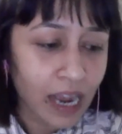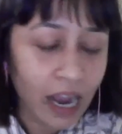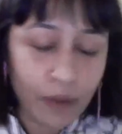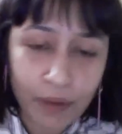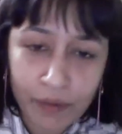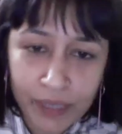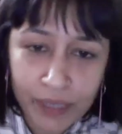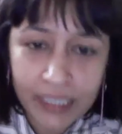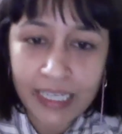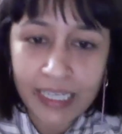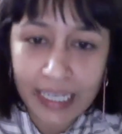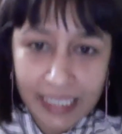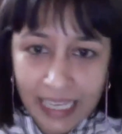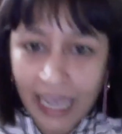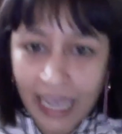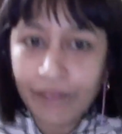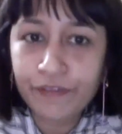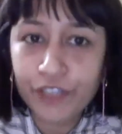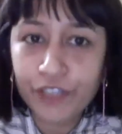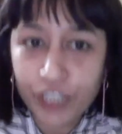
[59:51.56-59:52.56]
However, things
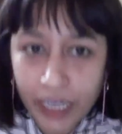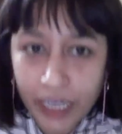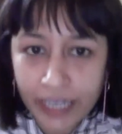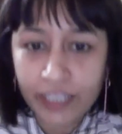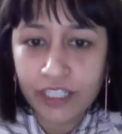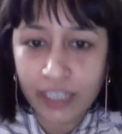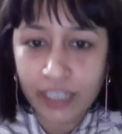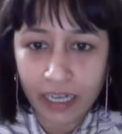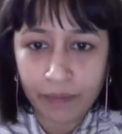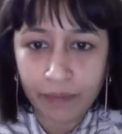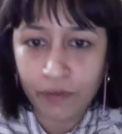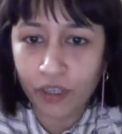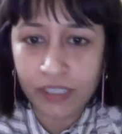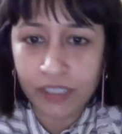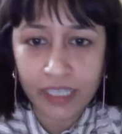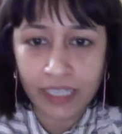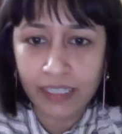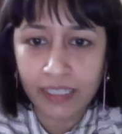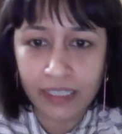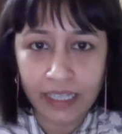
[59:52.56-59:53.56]
have changed. I'm
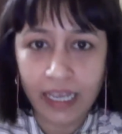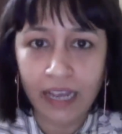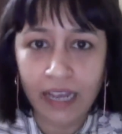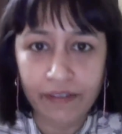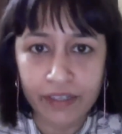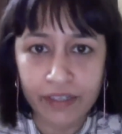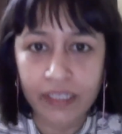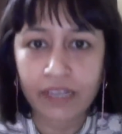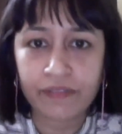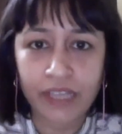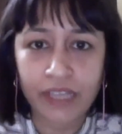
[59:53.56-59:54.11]
not saying that they haven't.